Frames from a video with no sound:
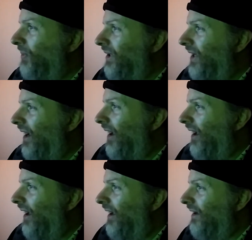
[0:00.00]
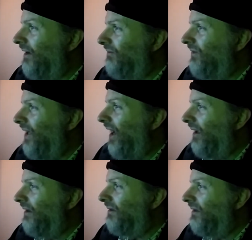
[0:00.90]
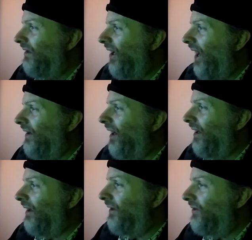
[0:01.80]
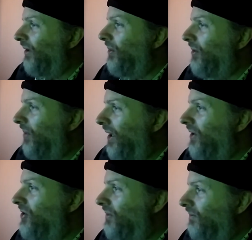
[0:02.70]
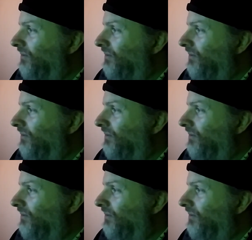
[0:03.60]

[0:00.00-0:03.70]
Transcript: But yeah, I, yeah, I got on the W page.